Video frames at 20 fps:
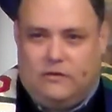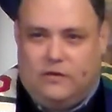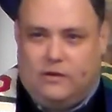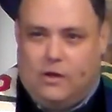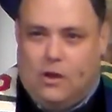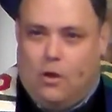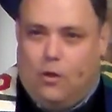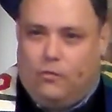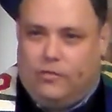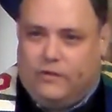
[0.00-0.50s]
And
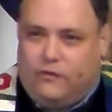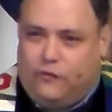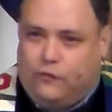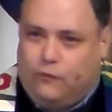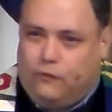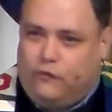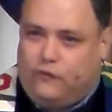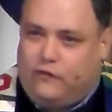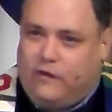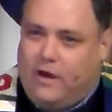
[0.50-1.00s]
to know
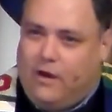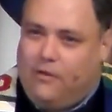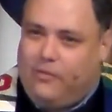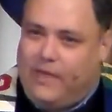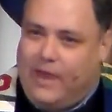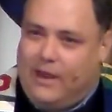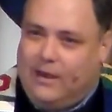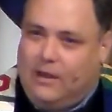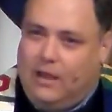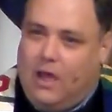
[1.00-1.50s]
that you
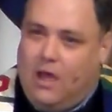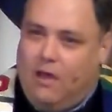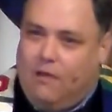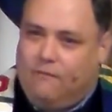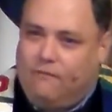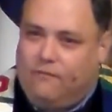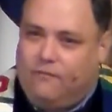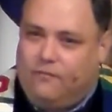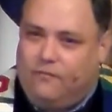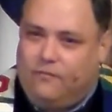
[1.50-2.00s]
share that
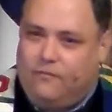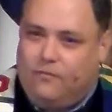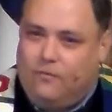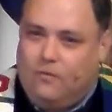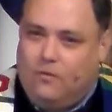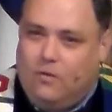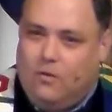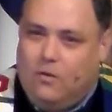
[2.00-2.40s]
love